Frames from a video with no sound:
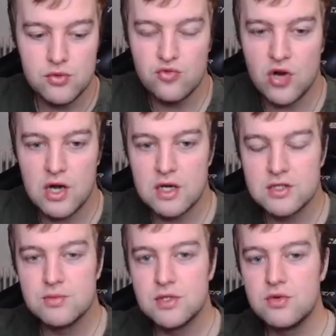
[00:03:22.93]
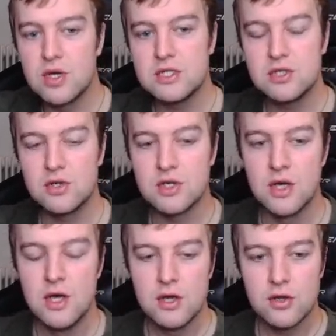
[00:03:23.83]
rare items that you're actually gonna
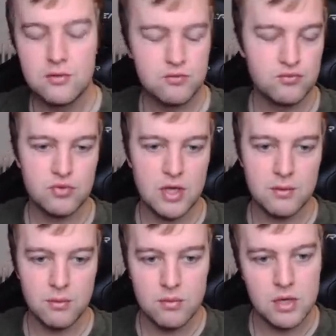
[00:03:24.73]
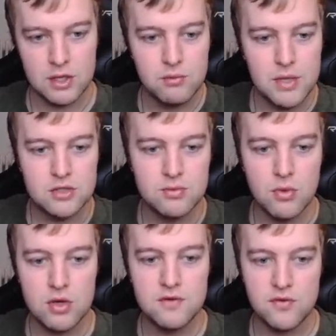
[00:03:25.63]
get, make some
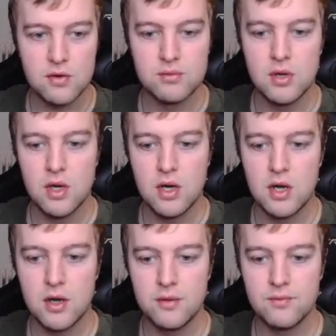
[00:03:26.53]
money from. I